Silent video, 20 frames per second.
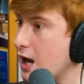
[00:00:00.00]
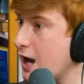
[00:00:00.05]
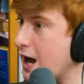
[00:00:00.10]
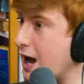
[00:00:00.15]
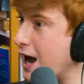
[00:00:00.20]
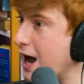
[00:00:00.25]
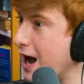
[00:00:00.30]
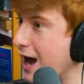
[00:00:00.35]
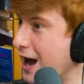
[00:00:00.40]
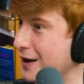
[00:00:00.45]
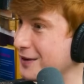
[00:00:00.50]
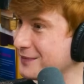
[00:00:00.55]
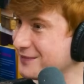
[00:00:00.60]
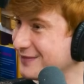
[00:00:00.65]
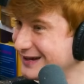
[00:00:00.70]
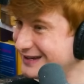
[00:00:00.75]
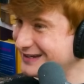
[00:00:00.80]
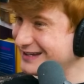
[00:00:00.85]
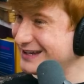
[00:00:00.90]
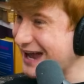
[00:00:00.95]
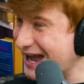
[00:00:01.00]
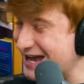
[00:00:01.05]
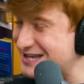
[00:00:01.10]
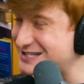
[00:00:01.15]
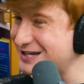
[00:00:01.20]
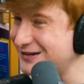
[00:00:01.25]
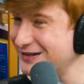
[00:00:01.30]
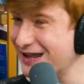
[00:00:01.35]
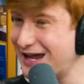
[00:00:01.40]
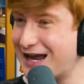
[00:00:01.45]

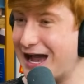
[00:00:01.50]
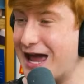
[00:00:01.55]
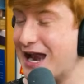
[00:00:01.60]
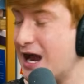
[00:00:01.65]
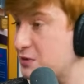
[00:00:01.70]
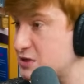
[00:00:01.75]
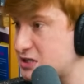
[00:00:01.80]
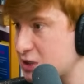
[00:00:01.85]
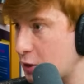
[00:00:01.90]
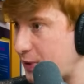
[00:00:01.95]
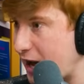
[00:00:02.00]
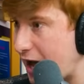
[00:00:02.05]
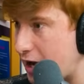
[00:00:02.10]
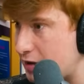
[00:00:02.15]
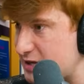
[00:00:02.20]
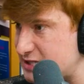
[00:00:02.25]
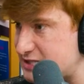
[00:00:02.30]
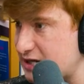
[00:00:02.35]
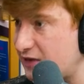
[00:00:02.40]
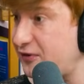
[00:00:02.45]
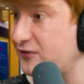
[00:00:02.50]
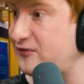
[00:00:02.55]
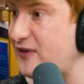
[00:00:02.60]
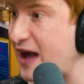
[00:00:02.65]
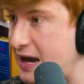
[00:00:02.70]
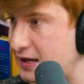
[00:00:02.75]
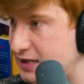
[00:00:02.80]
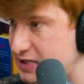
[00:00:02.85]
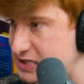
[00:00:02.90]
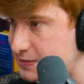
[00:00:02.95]
So like, and I was so proud of myself for
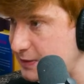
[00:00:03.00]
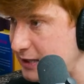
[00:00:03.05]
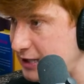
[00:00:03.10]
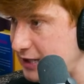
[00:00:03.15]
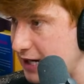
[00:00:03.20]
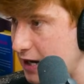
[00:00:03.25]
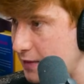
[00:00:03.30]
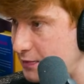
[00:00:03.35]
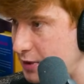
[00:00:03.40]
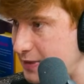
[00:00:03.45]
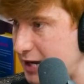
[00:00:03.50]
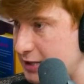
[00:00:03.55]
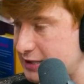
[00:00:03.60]
finally speaking up about